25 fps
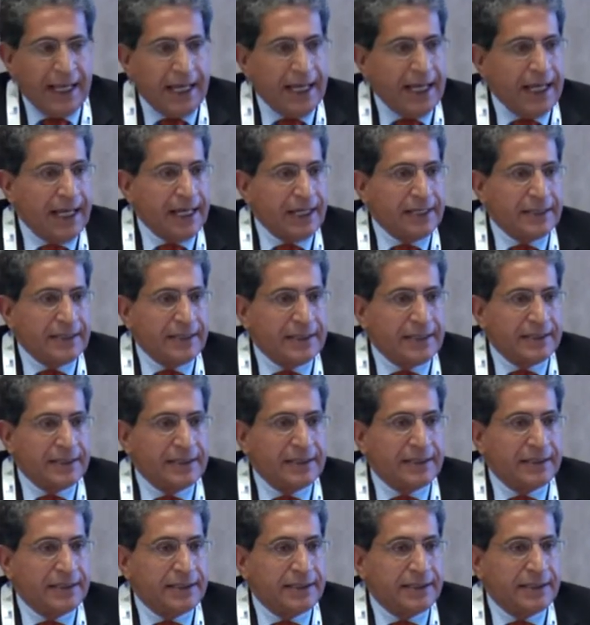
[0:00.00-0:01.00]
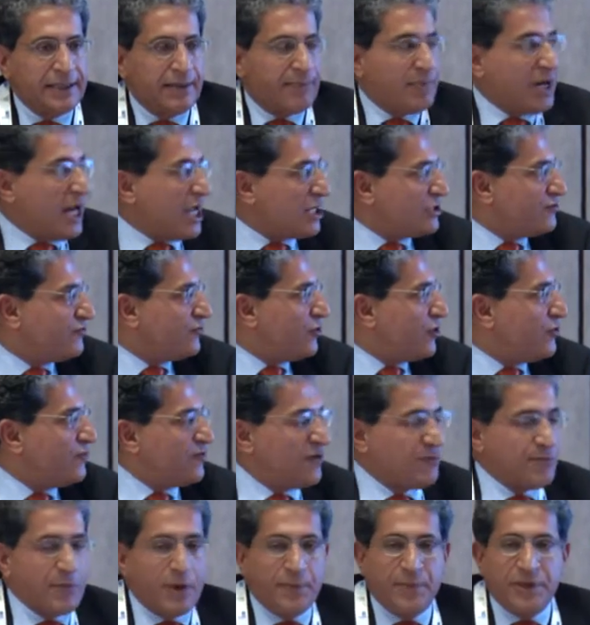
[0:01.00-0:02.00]
And the platform
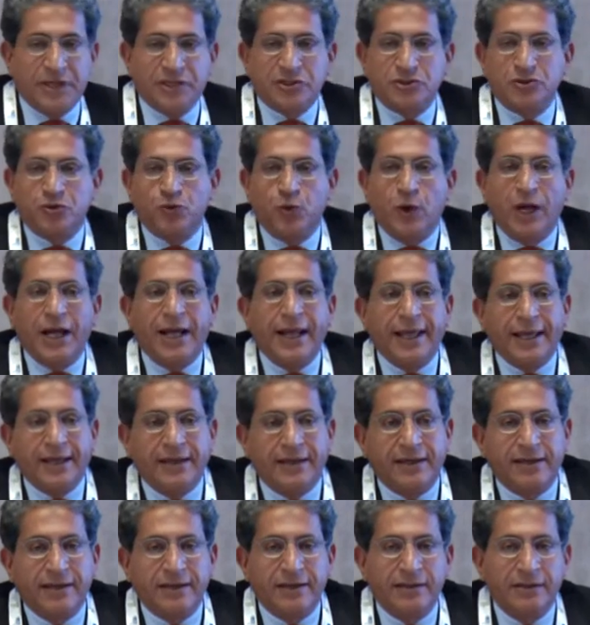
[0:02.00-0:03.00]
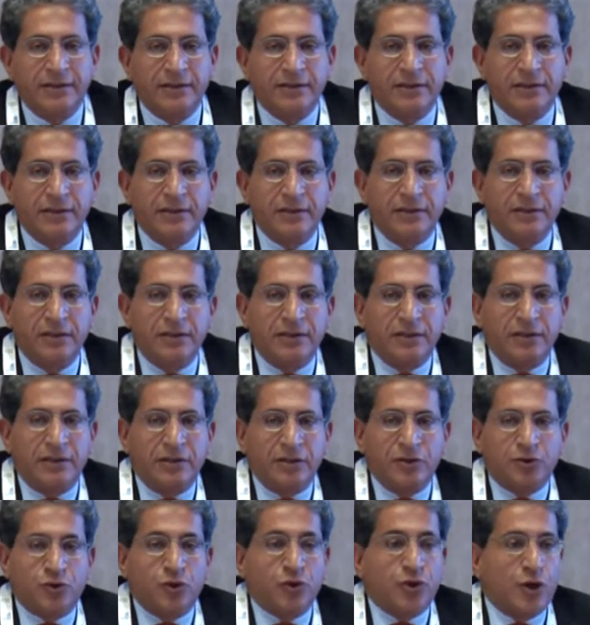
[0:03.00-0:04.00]
of MIBIX will link
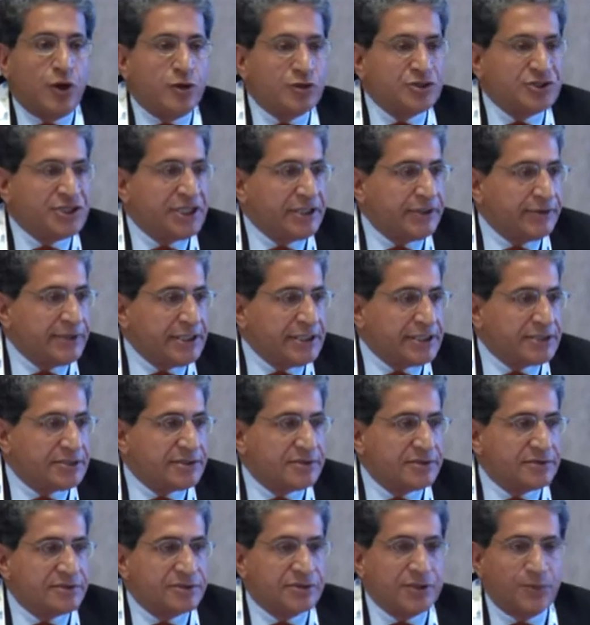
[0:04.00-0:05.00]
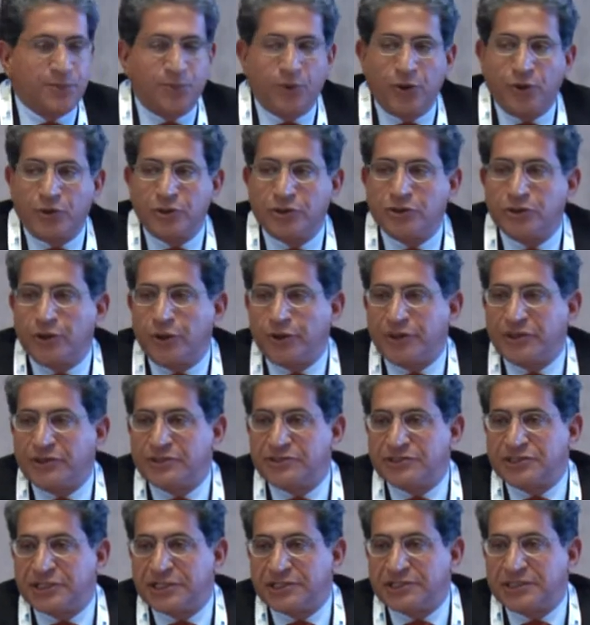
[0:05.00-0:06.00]
to those who need support or
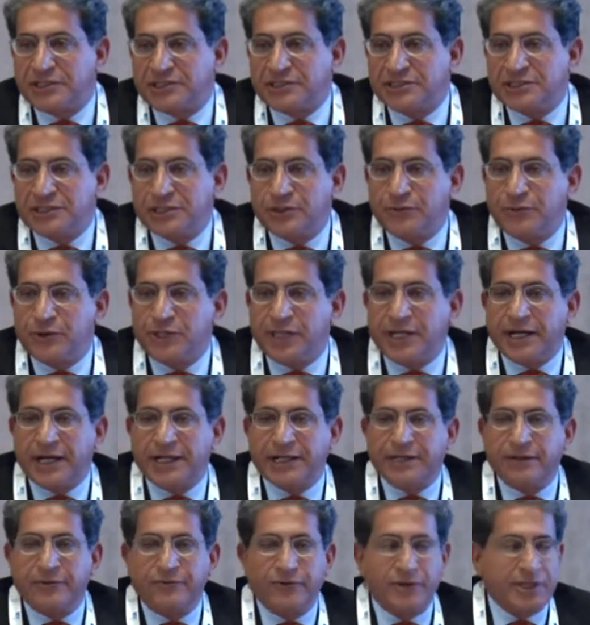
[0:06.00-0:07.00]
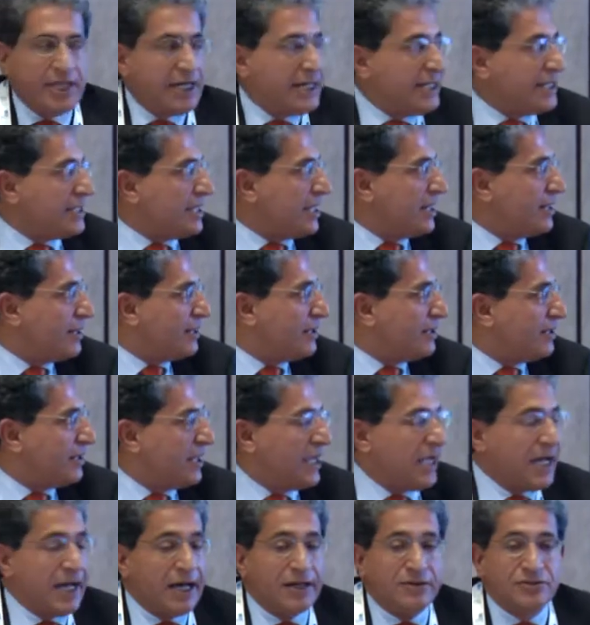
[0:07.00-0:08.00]
consultancy, whether with a legal
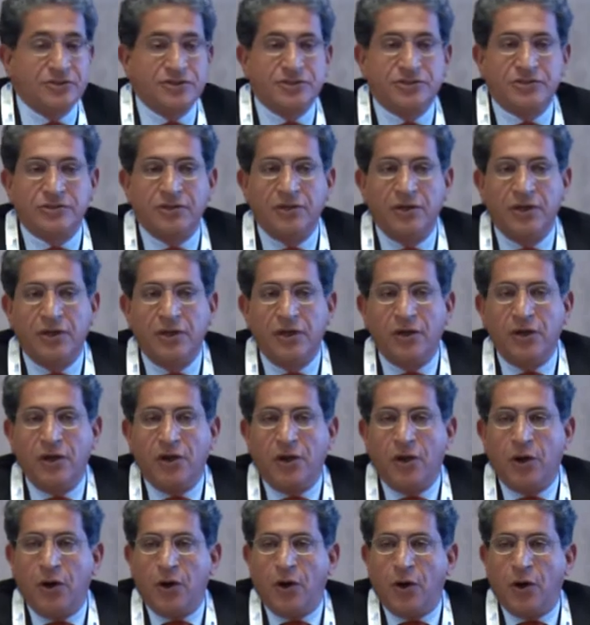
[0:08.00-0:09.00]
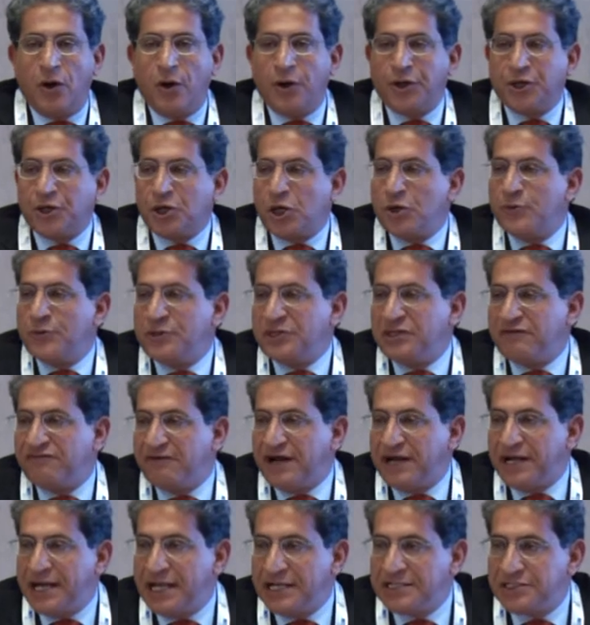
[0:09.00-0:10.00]
house or recommend a
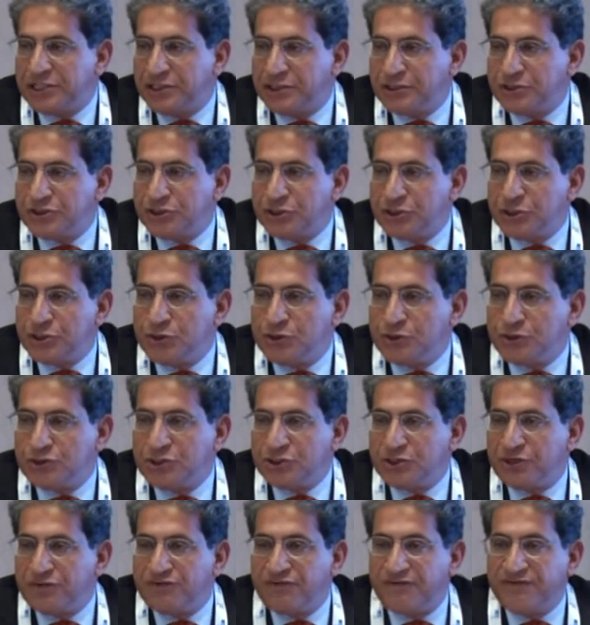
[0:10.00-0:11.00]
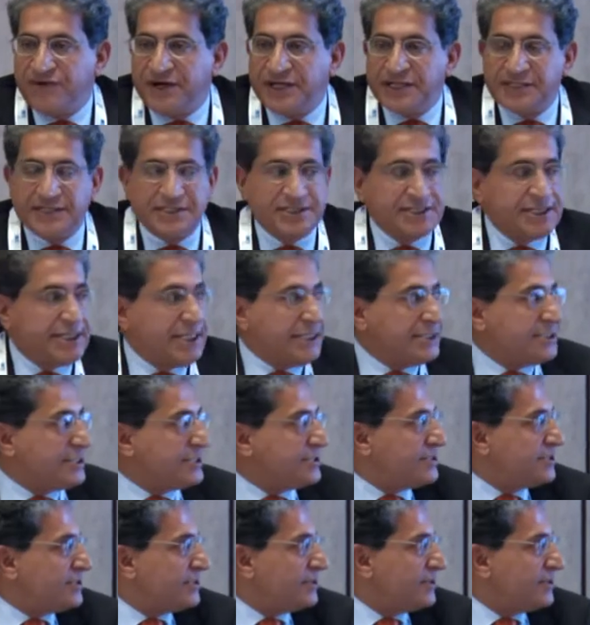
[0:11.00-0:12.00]
financial institution or fund is needed,